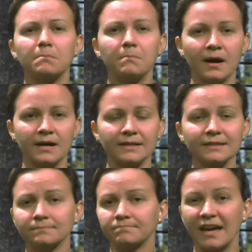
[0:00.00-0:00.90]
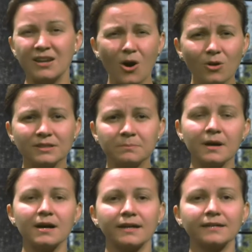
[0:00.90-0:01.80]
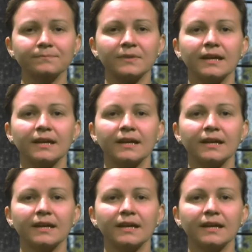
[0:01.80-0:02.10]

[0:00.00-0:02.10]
by, and only by,